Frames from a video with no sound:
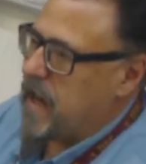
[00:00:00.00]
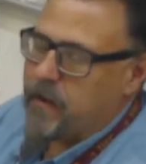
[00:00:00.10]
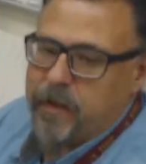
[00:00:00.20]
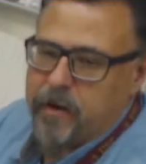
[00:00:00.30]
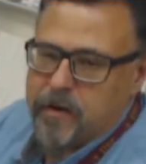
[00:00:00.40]

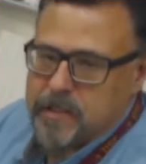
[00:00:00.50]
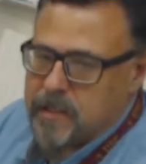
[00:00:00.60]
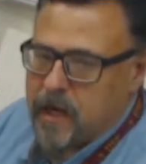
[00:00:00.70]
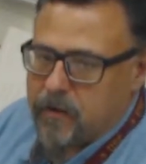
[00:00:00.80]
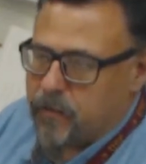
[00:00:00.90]
down there. It's
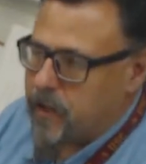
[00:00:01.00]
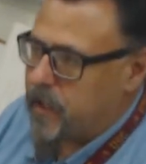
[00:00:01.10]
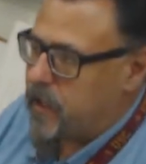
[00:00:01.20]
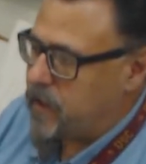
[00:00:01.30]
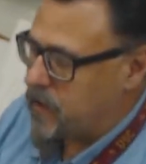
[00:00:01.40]
not
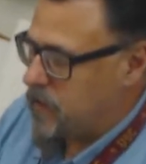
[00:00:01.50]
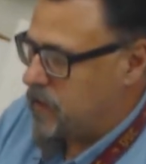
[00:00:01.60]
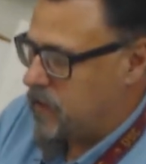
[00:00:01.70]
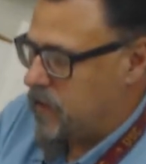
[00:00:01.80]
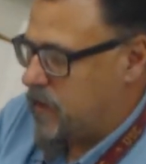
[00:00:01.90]
really,
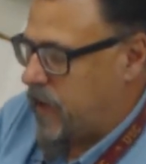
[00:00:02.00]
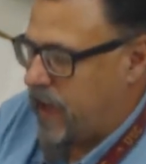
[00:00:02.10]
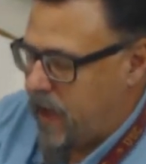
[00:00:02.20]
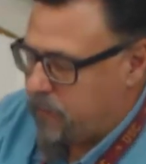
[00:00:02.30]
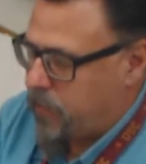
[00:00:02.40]
I
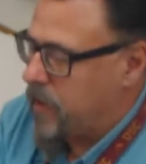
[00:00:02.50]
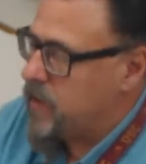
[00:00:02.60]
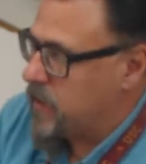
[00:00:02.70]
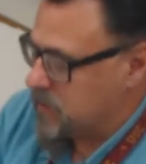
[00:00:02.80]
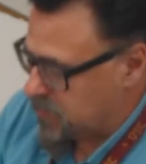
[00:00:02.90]
can't bring
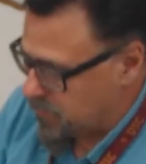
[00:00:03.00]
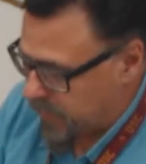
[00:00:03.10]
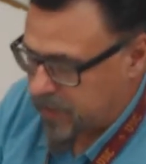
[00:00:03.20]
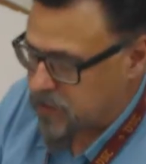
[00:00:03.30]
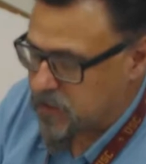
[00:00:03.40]
things to
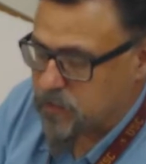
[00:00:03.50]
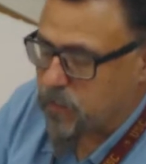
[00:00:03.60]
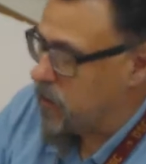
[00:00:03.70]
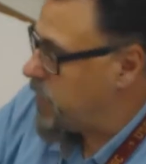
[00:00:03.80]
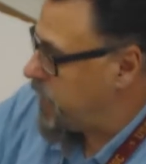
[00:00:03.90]
an edge because
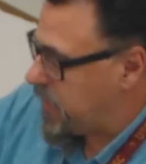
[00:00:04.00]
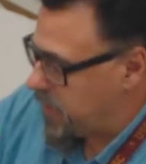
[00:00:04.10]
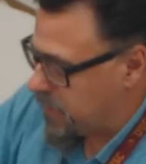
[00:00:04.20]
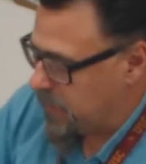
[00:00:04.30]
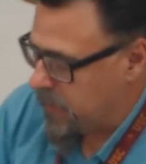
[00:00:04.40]
we're going to
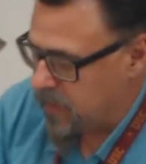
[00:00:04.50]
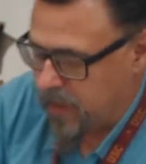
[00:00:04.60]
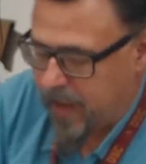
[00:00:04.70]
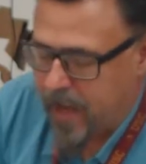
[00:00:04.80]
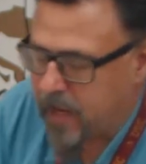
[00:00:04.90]
be
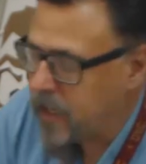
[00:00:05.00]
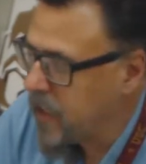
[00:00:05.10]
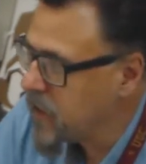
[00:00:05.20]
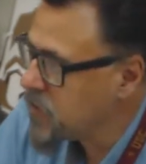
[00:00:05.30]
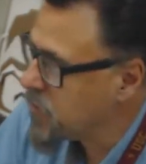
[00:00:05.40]

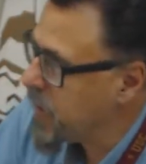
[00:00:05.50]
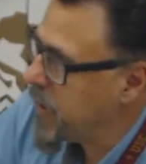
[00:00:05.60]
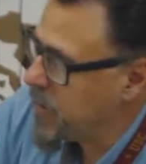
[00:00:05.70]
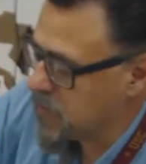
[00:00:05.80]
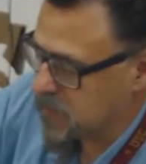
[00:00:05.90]
adding in
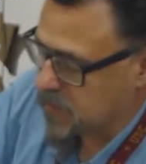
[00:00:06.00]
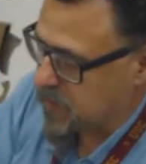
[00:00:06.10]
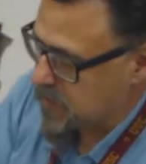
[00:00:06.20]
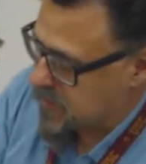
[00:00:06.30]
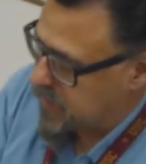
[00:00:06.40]
triangles to
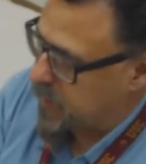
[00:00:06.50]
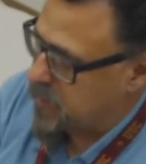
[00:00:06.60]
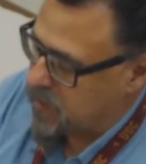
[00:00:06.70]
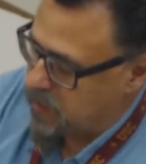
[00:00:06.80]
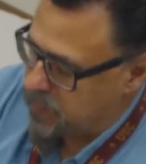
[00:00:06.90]
this thing
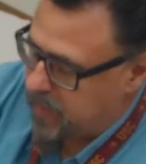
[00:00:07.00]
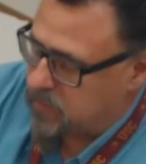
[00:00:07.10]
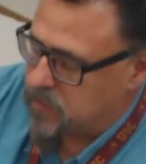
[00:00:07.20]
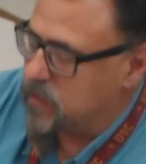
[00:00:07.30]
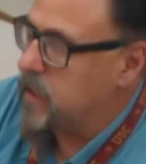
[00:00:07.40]
to come
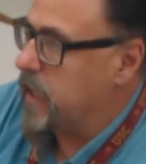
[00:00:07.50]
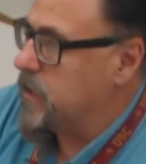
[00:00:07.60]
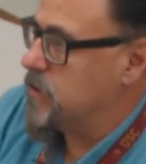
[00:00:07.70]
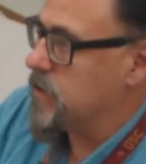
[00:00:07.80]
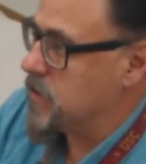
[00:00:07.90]
down to the
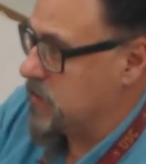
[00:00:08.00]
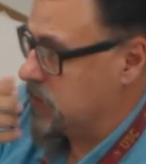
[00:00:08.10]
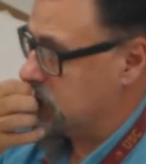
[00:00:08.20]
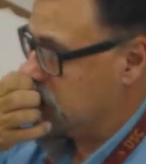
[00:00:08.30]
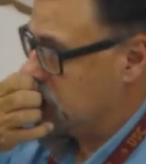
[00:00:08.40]
edges.
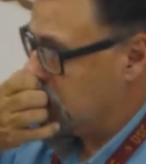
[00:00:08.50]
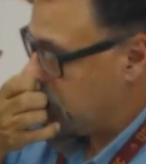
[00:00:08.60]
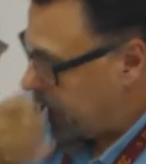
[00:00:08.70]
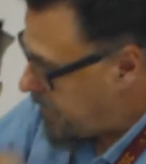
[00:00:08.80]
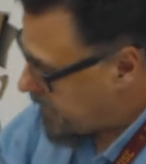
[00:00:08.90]

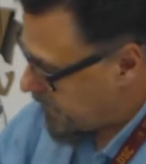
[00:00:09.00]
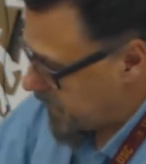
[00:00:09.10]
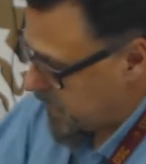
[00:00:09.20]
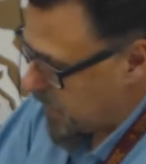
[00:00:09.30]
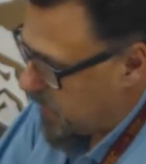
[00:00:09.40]
Okay?
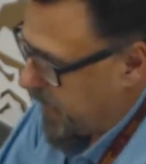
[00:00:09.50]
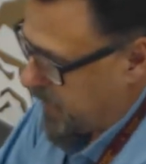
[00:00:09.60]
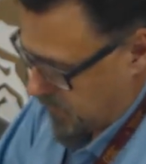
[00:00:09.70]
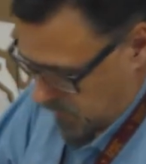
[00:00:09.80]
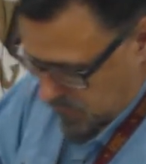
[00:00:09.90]
All
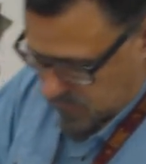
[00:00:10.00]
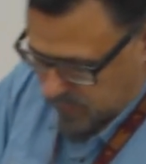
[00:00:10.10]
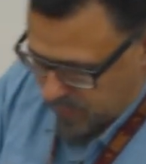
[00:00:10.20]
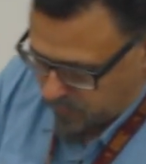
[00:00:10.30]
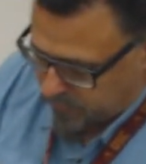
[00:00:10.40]
right. So
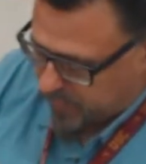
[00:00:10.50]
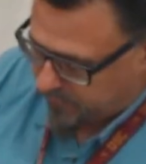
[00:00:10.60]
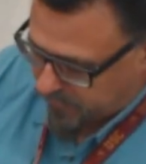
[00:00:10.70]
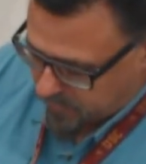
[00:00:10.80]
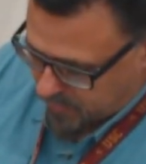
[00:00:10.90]
now we've got
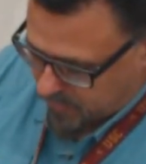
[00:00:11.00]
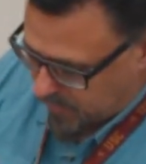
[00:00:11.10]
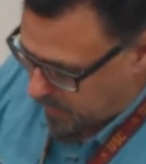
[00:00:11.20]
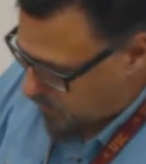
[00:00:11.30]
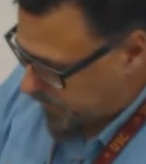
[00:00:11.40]
to figure out
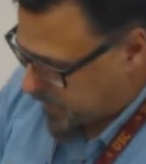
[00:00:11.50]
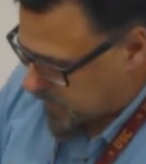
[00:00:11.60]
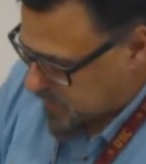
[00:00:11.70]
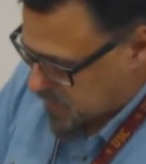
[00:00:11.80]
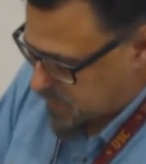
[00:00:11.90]
how are we
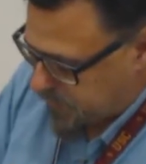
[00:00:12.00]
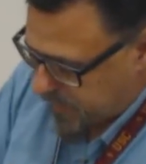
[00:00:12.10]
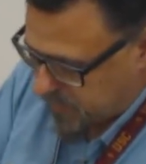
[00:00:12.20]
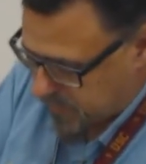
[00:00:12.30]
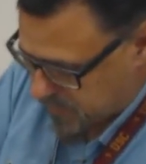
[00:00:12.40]
going to
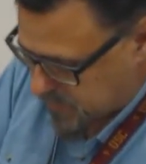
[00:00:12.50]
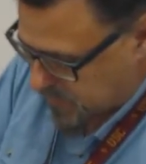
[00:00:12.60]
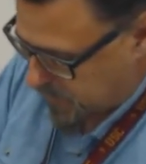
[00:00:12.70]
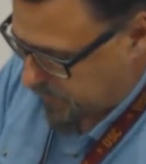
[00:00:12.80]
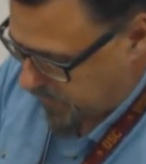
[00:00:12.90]
suspend this
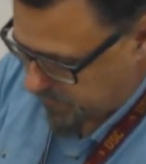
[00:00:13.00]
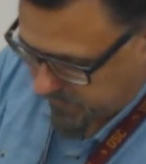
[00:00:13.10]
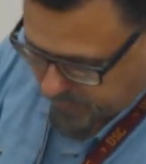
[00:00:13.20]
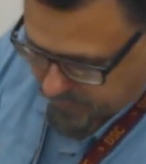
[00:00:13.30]
above